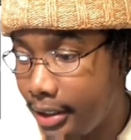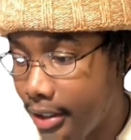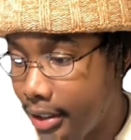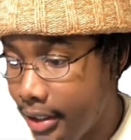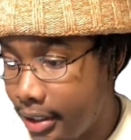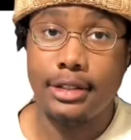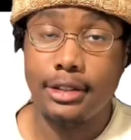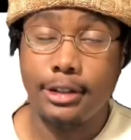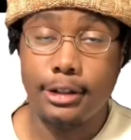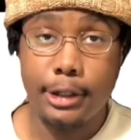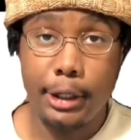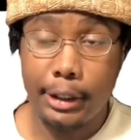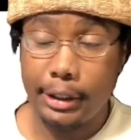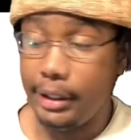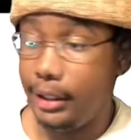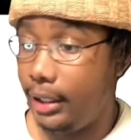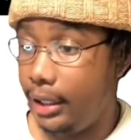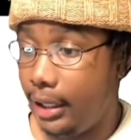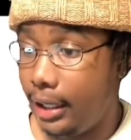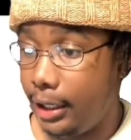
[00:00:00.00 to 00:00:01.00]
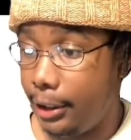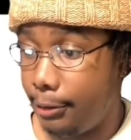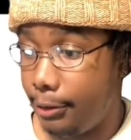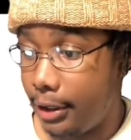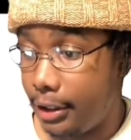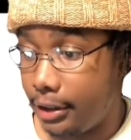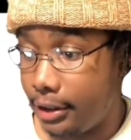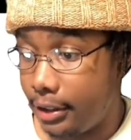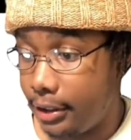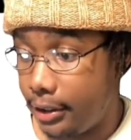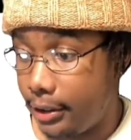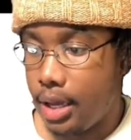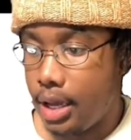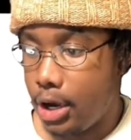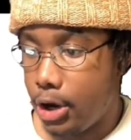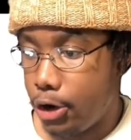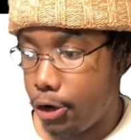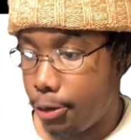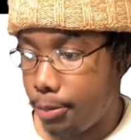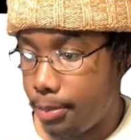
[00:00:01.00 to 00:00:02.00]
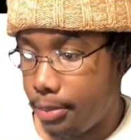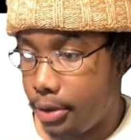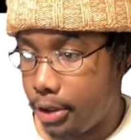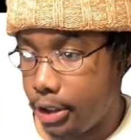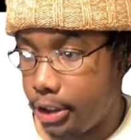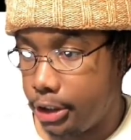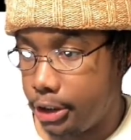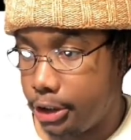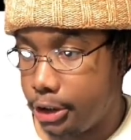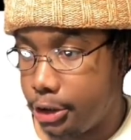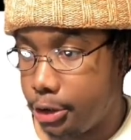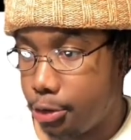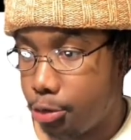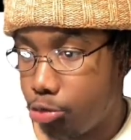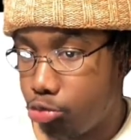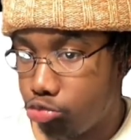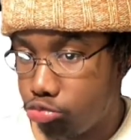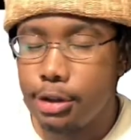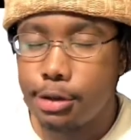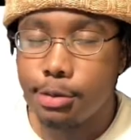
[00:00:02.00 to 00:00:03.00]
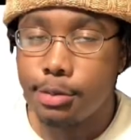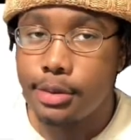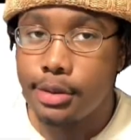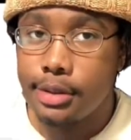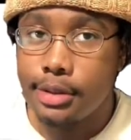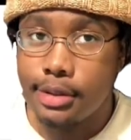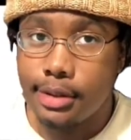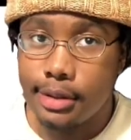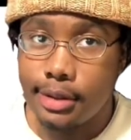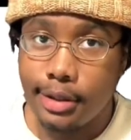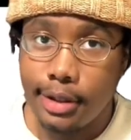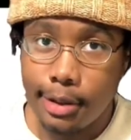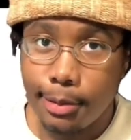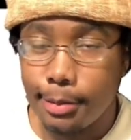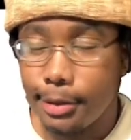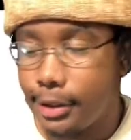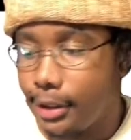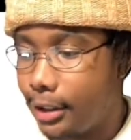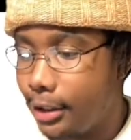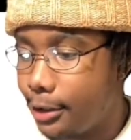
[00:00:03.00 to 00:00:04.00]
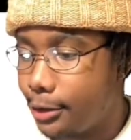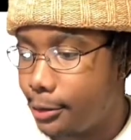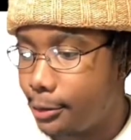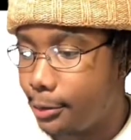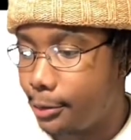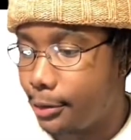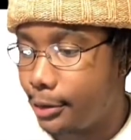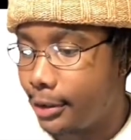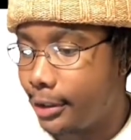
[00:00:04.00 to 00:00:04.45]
solid A right there. Airbrush. This one's a double-edged sword.